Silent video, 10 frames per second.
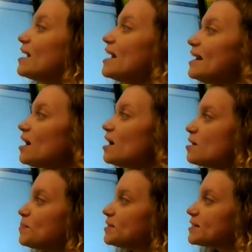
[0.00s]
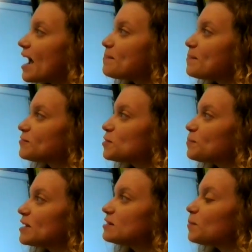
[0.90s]
He hung up his cap after
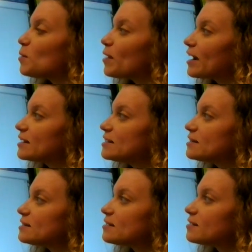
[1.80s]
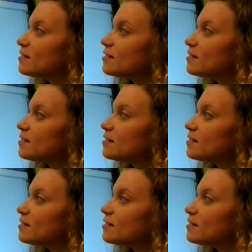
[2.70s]
baseball practice.